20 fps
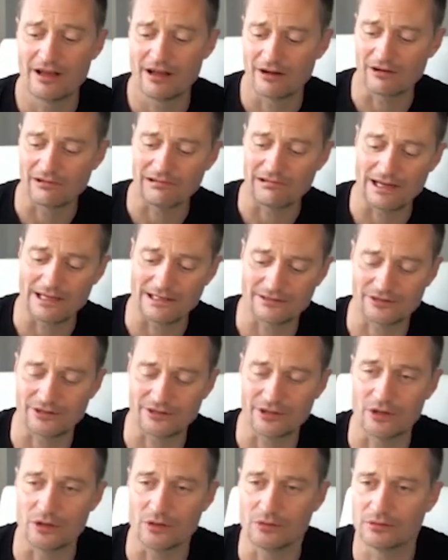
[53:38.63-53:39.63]
All right,
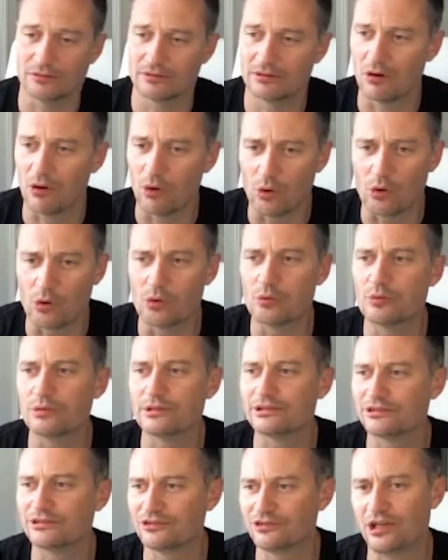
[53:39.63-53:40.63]
so
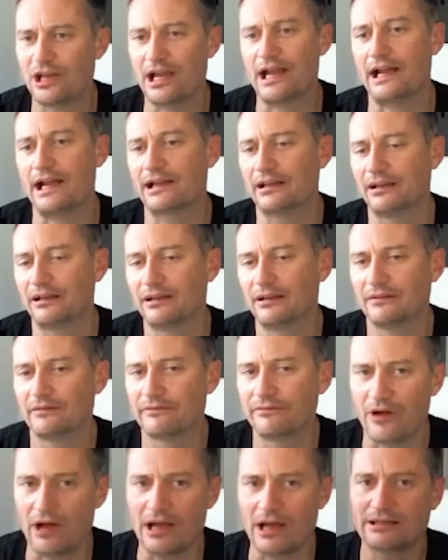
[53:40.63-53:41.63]
always check,
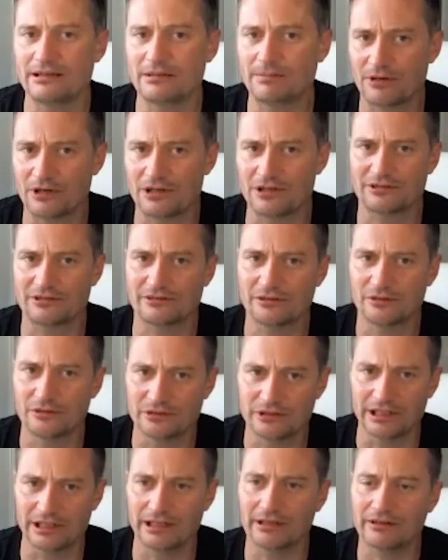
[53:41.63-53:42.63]
find the person who
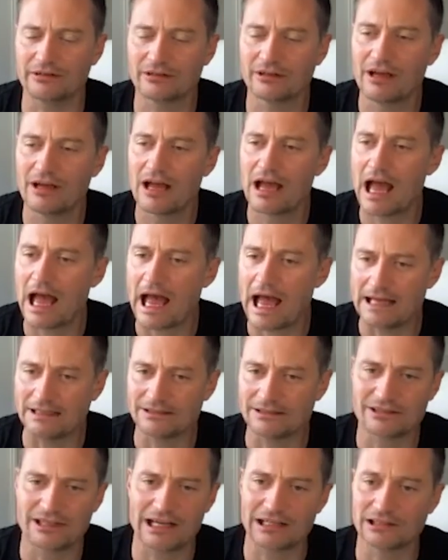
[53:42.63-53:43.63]
did it,
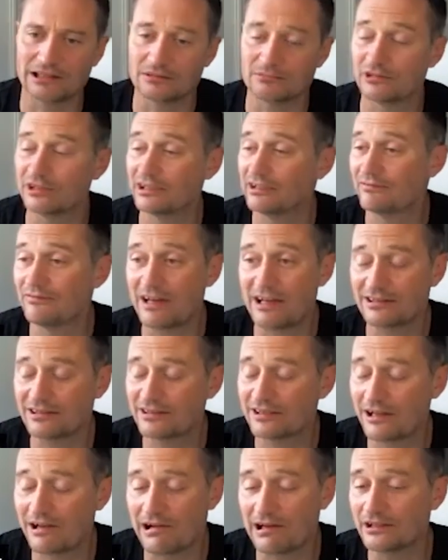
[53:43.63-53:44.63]
and tell them to, if
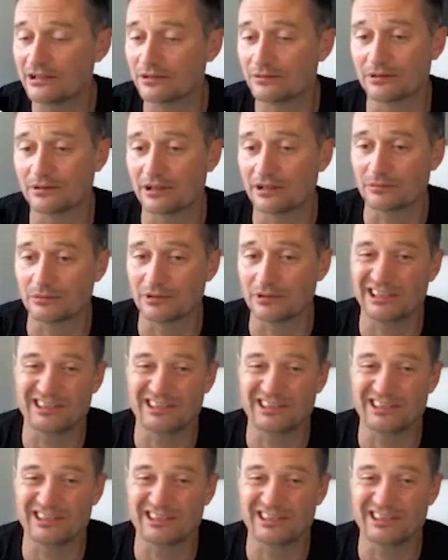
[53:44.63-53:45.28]
necessary, do another one.